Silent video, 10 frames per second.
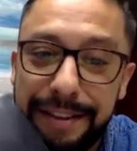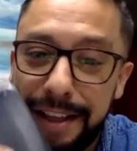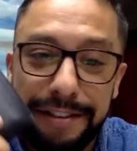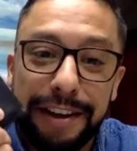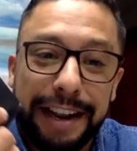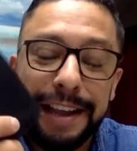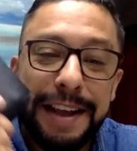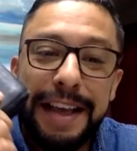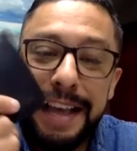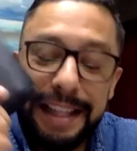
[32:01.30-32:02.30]
It's ugly.
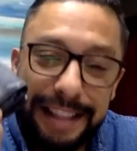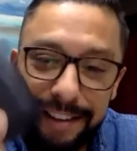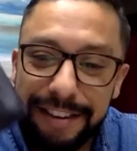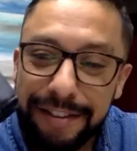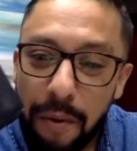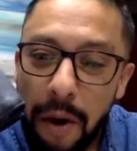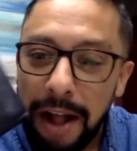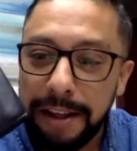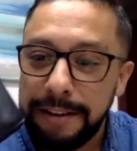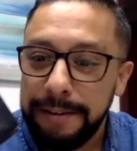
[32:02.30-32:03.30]
This is a wallet.